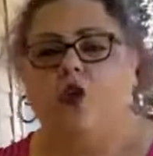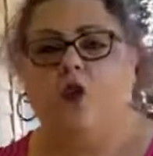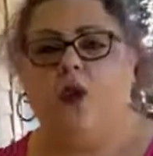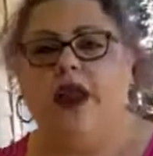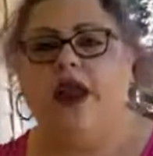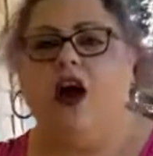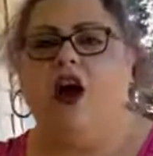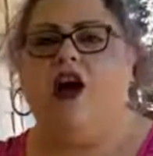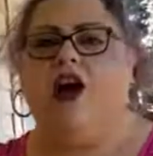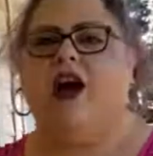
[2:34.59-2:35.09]

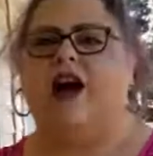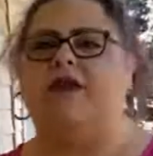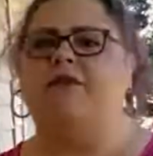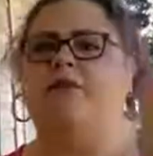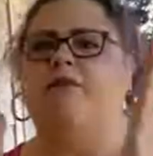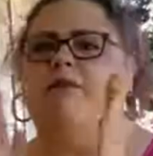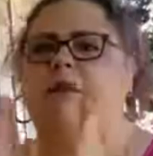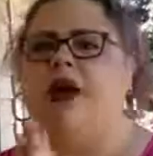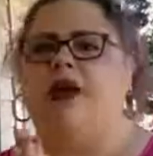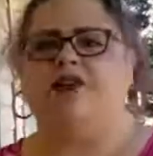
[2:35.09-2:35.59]
We are a
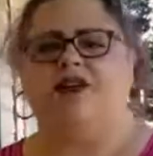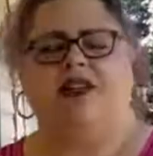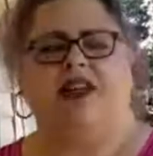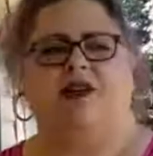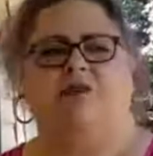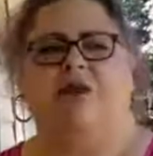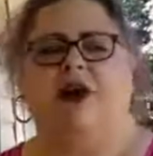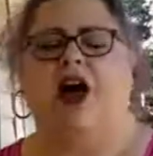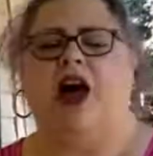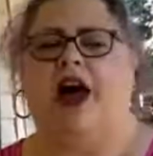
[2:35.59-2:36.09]

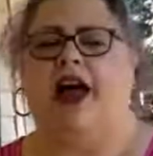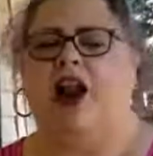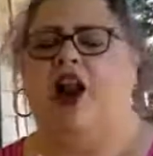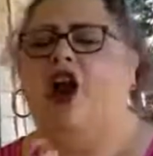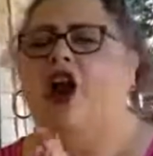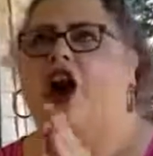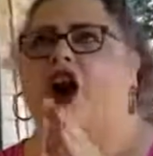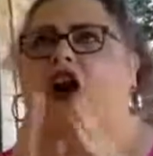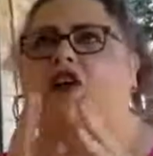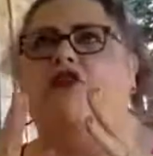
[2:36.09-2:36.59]
melting pot
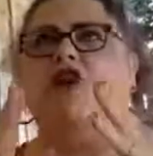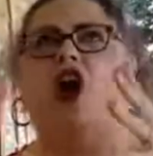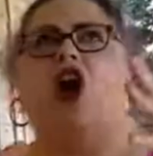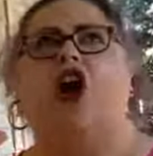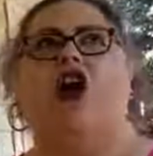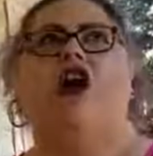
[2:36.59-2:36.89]
of